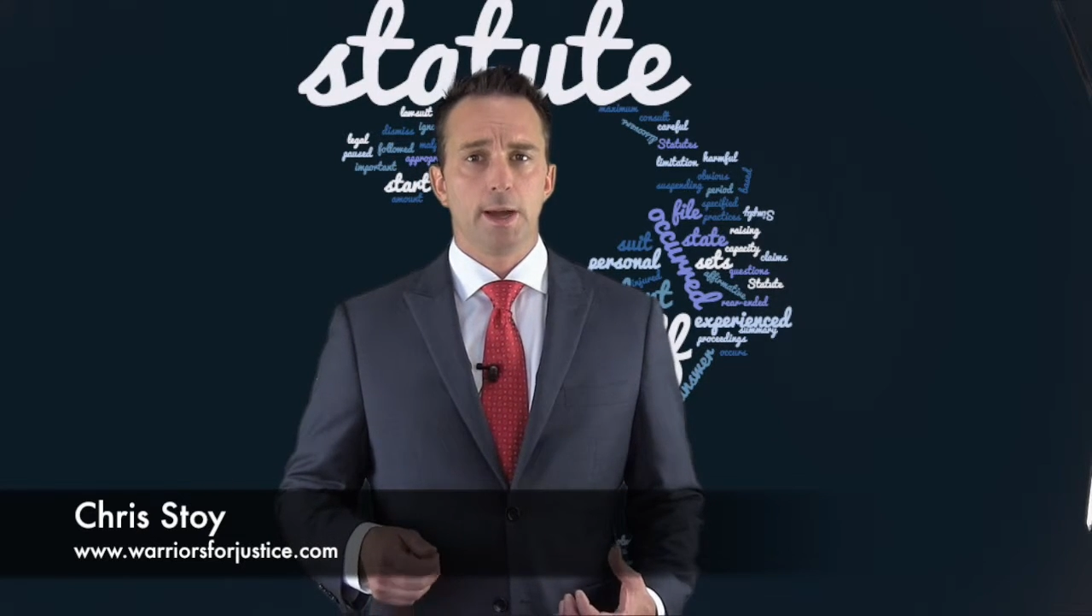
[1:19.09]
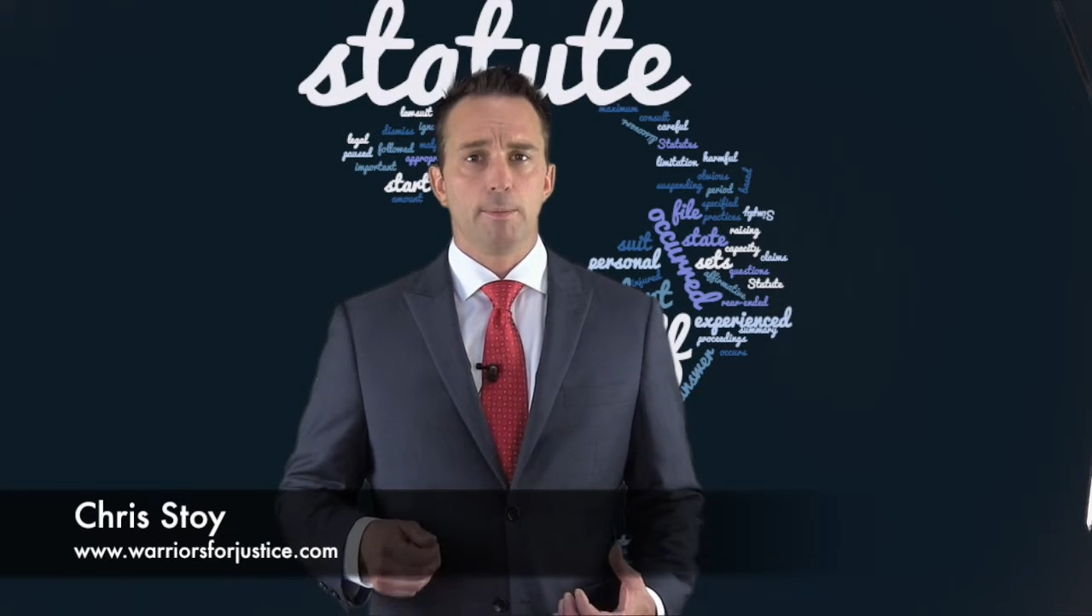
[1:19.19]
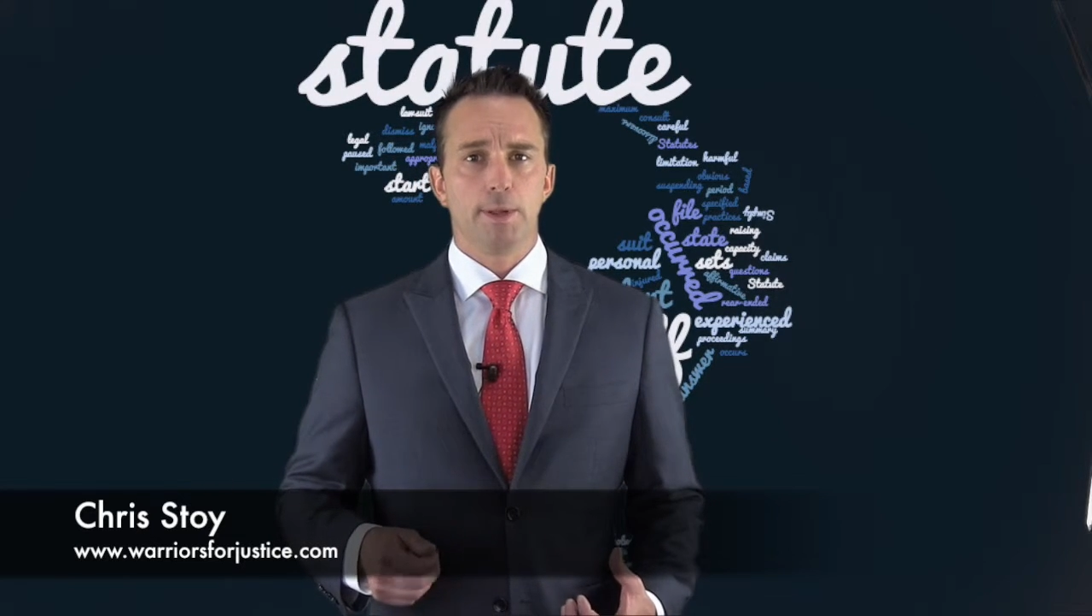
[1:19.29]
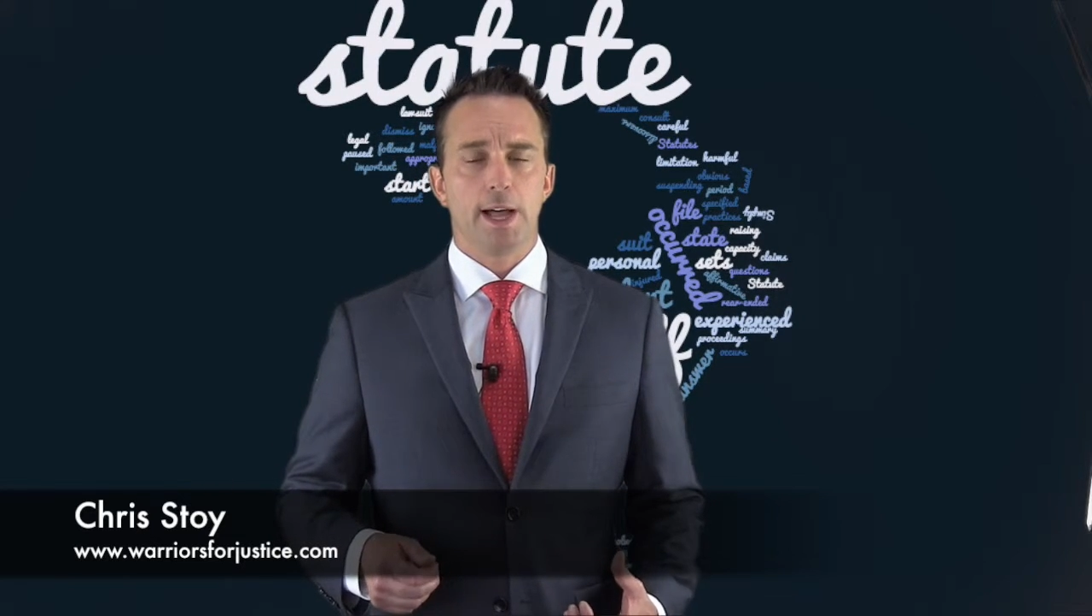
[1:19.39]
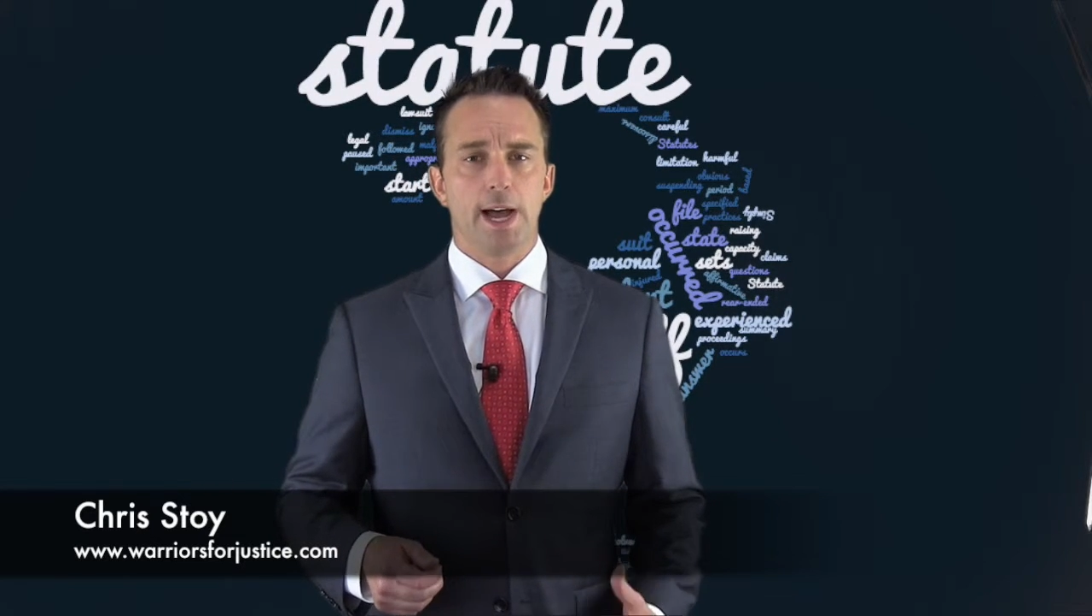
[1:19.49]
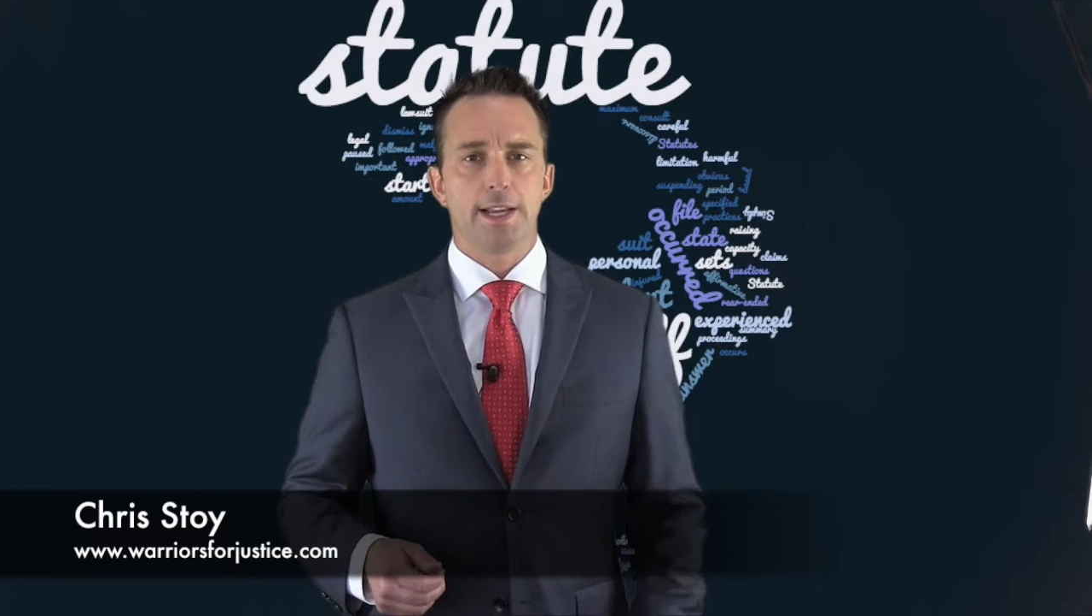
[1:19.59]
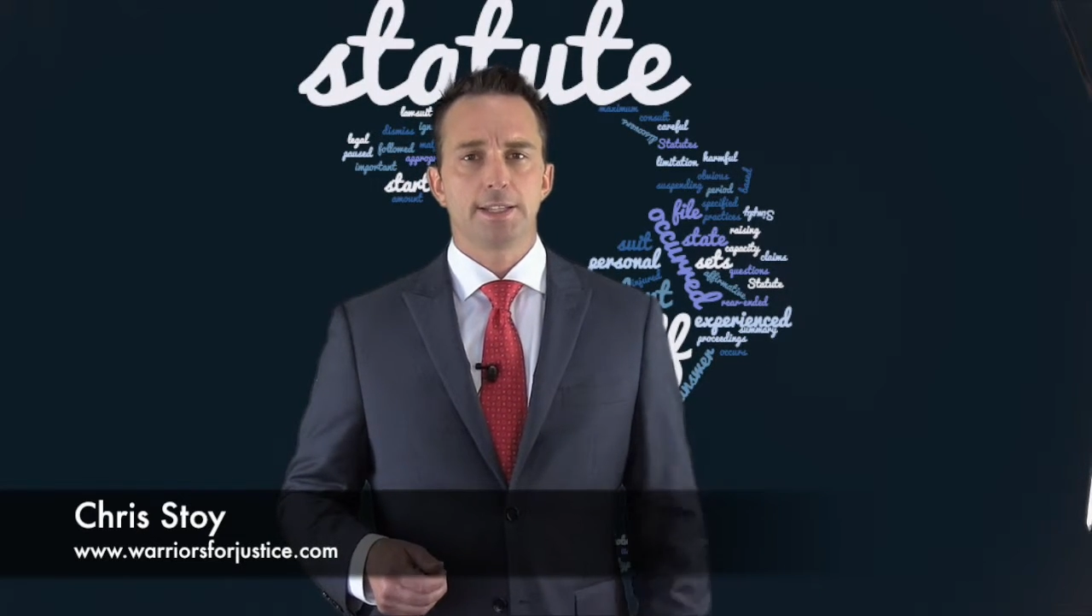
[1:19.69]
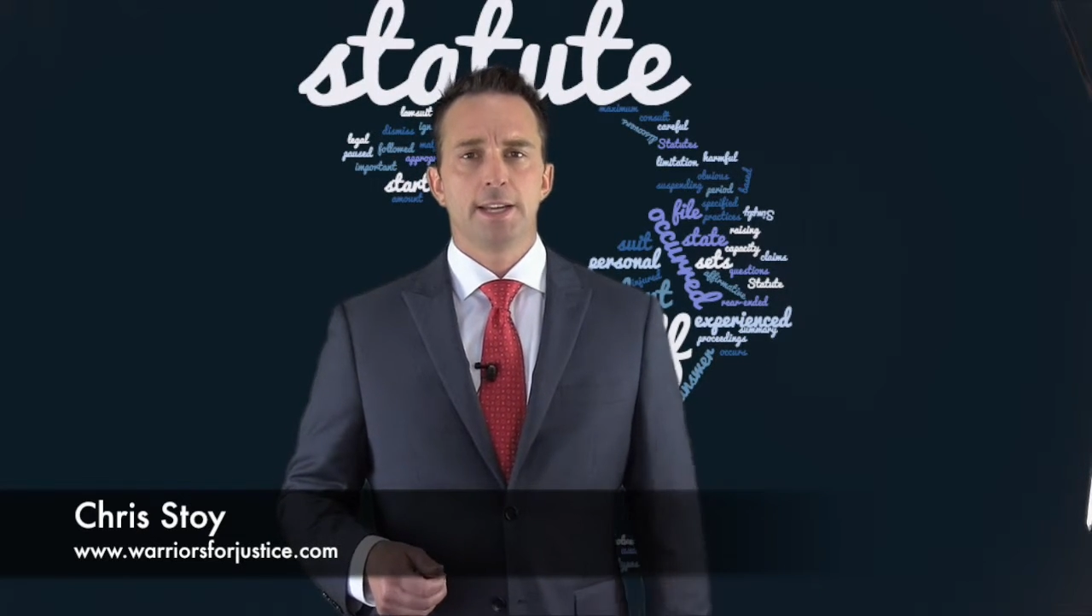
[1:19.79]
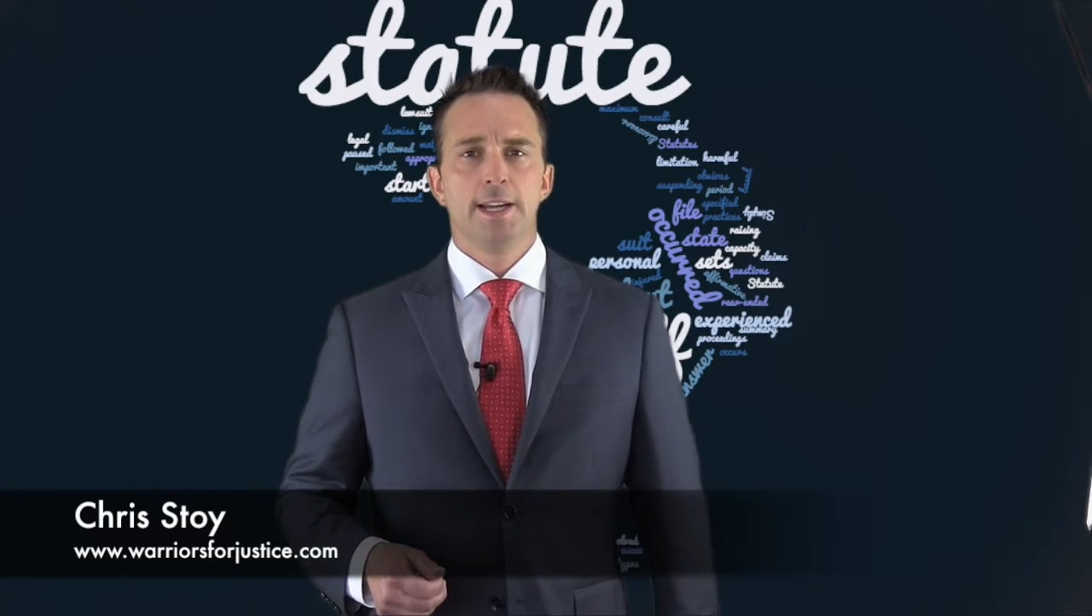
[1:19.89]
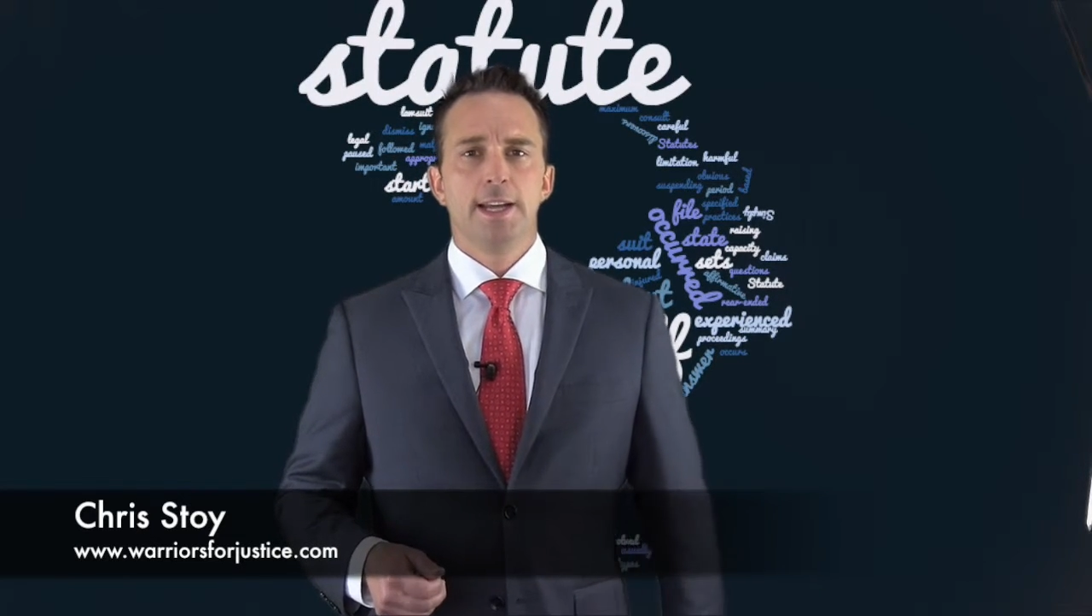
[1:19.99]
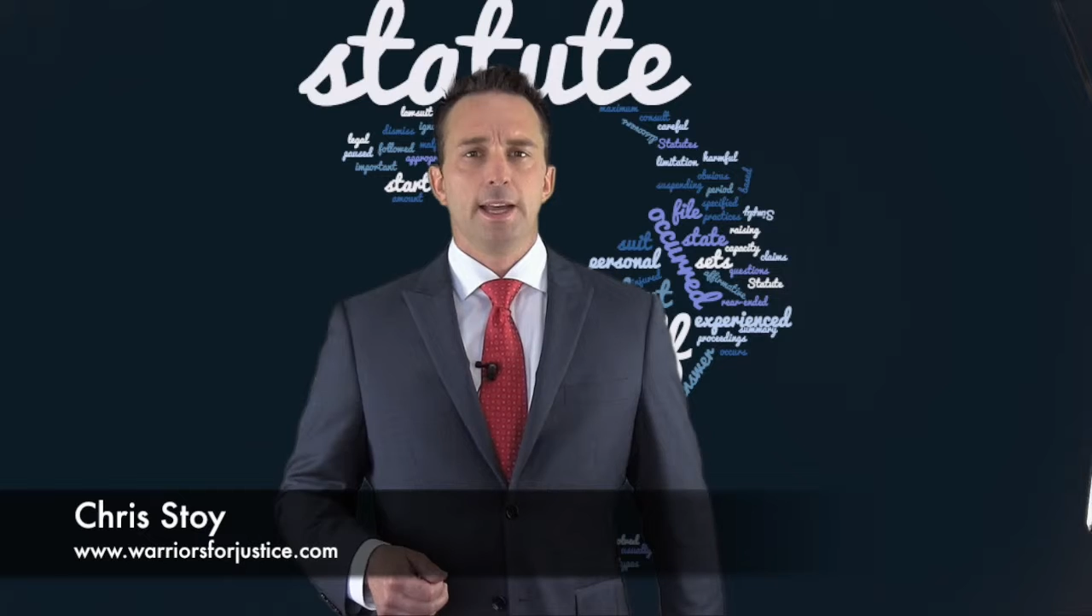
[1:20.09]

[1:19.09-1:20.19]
applies